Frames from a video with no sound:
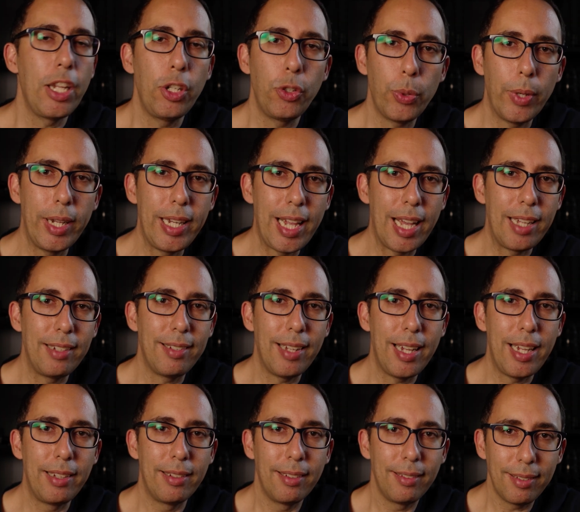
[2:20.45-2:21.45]
In twenty
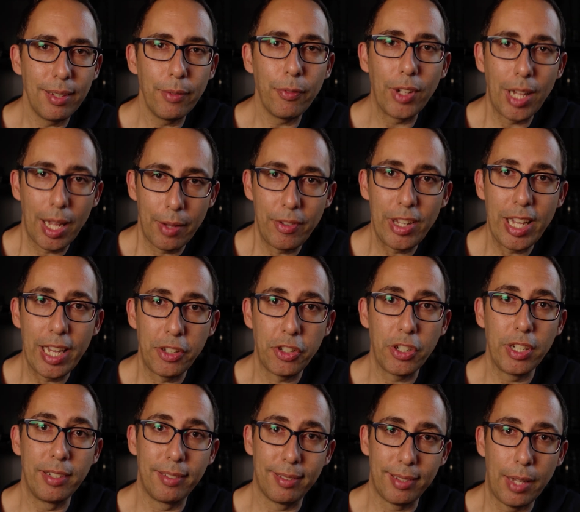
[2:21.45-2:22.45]
eighteen, the Civil
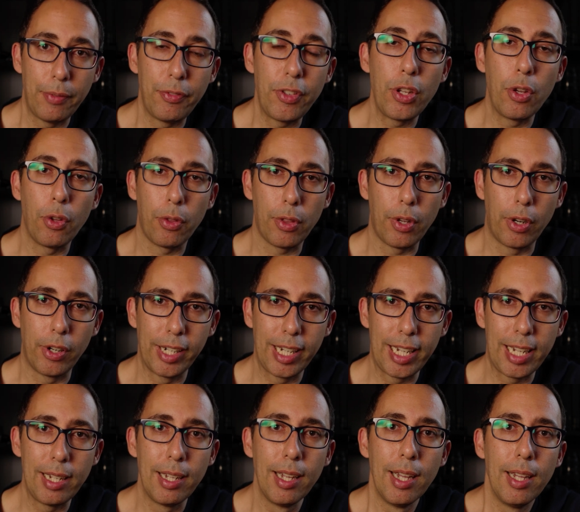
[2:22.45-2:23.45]
Aviation Safety
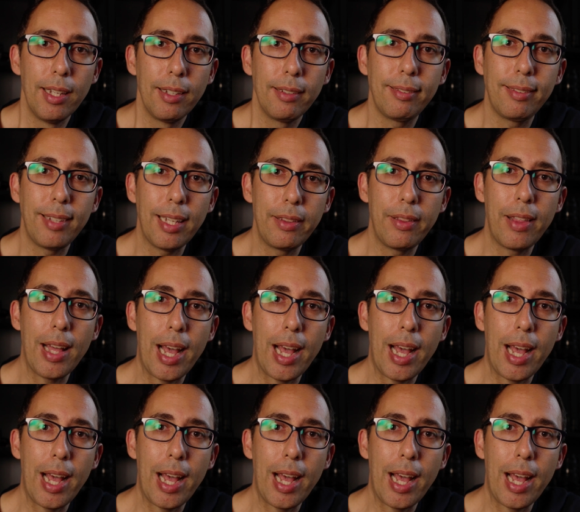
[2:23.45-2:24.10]
Authority said